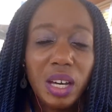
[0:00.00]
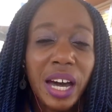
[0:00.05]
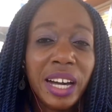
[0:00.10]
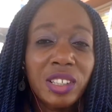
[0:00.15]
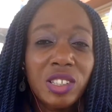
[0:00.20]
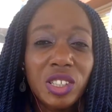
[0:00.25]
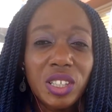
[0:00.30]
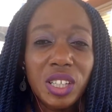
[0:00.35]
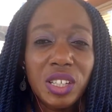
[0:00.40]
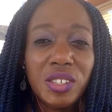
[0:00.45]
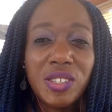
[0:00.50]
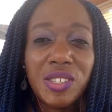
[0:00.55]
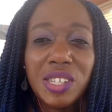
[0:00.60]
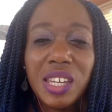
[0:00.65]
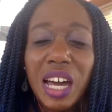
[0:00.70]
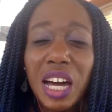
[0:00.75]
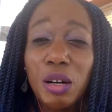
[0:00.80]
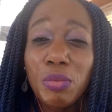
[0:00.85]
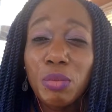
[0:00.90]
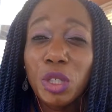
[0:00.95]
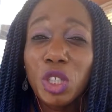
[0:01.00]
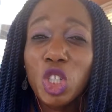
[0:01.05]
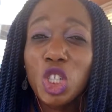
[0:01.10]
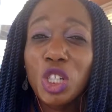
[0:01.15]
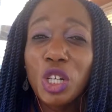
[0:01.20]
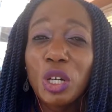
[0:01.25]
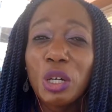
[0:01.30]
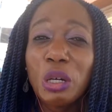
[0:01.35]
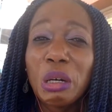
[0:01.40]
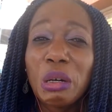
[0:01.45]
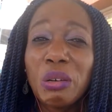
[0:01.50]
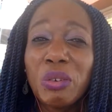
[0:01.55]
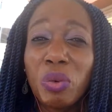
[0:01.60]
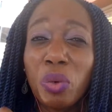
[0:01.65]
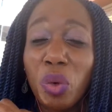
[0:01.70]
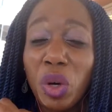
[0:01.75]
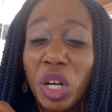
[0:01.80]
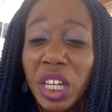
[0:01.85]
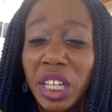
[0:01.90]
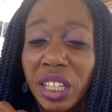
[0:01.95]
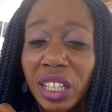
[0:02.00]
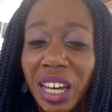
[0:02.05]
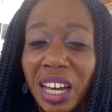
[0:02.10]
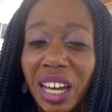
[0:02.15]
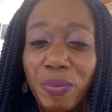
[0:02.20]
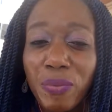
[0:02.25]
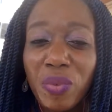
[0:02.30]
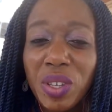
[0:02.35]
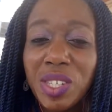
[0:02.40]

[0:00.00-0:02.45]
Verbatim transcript: Actually, see how much real